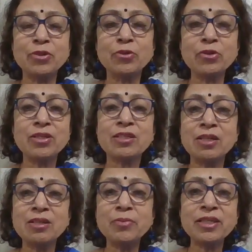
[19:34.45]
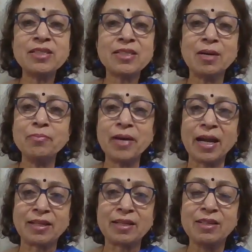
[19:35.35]
Return means come
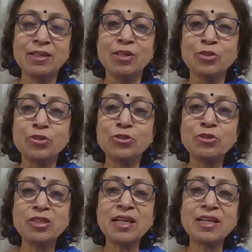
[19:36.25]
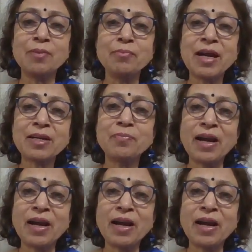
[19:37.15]
back. So you're saying come back.